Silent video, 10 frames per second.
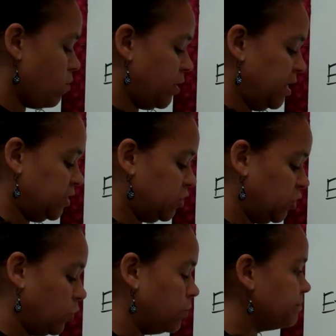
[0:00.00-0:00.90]
we need
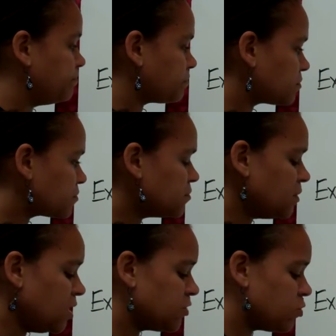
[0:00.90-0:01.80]
to
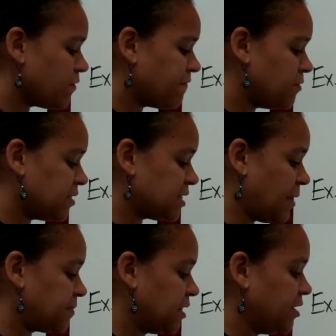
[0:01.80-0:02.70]
do a few
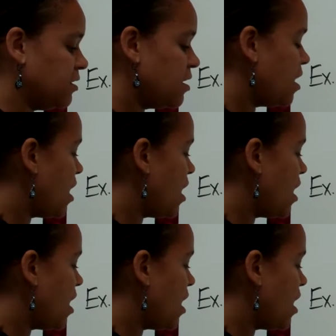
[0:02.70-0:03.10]
steps here.